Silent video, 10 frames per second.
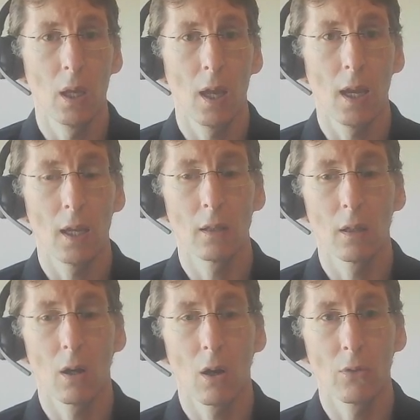
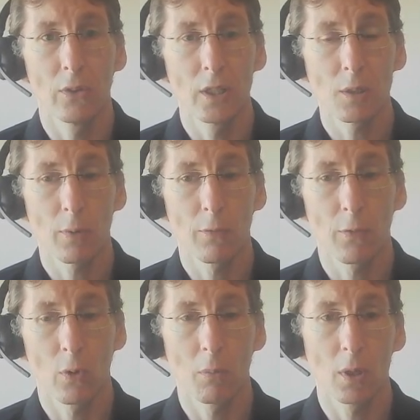And on this
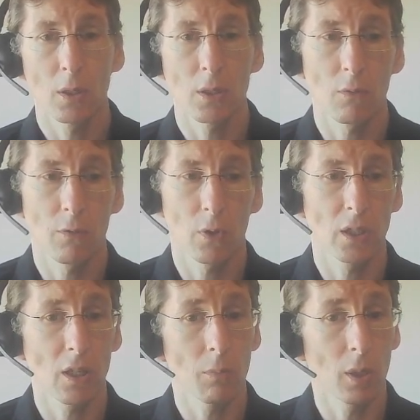performance, for
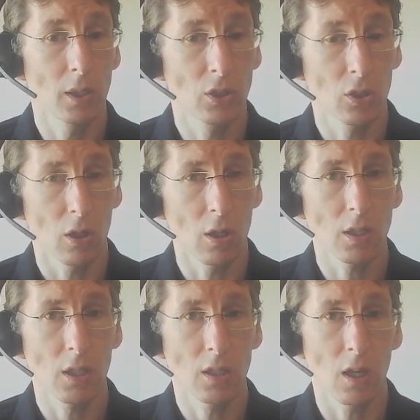example in
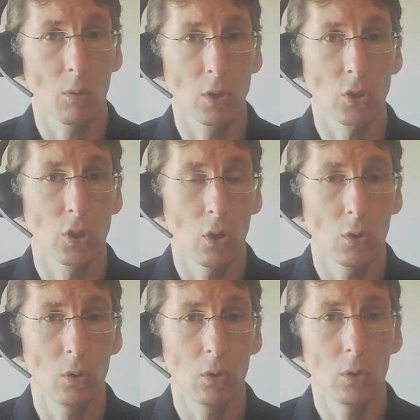charts, as I will
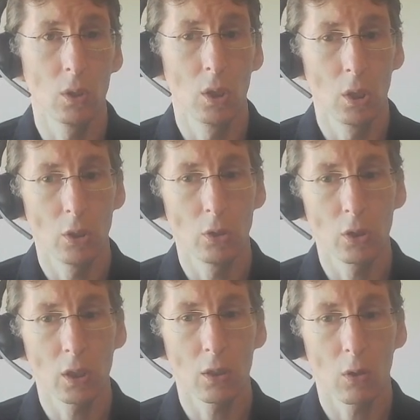show you,
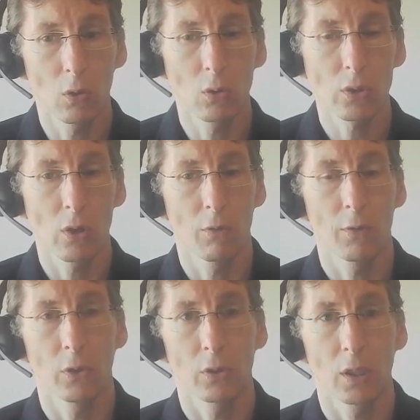you can also
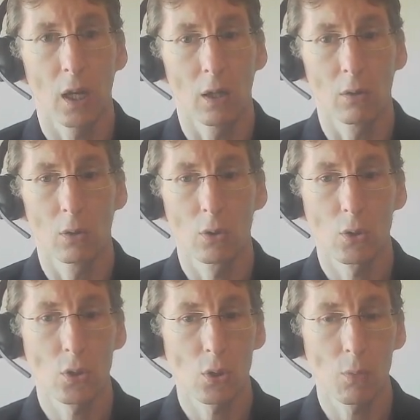filter down
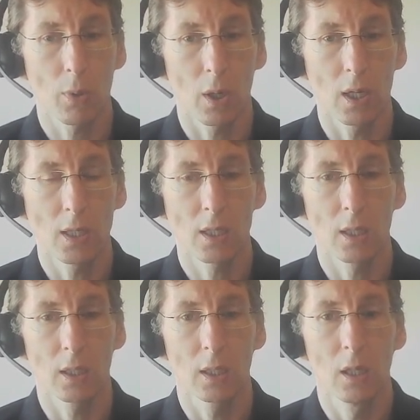super
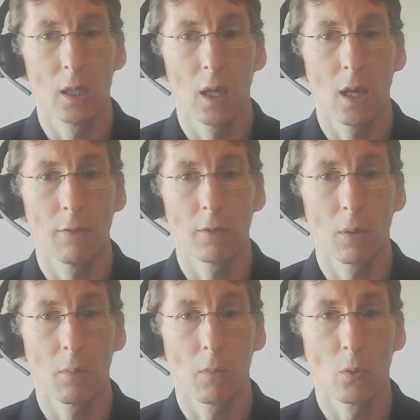easily
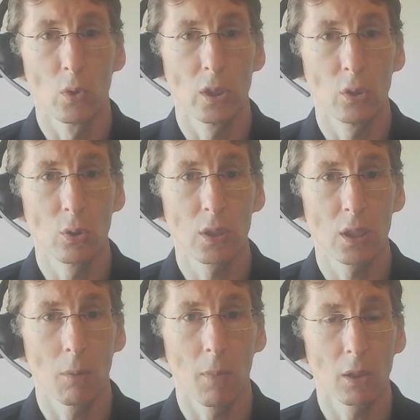and reduce
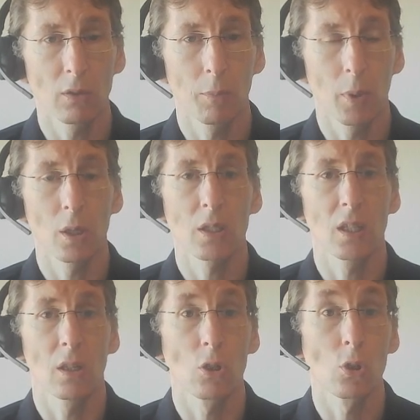the amount of parts
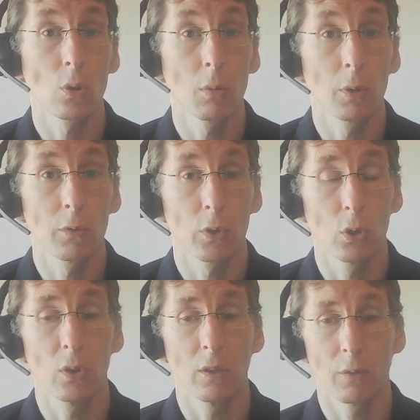that are suitable for
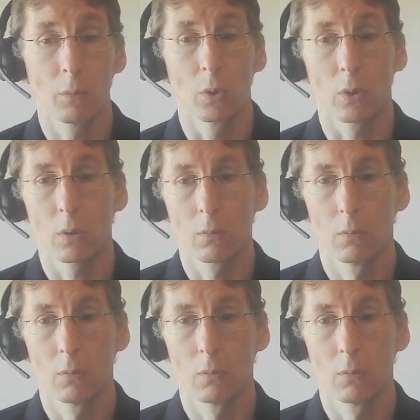you even more.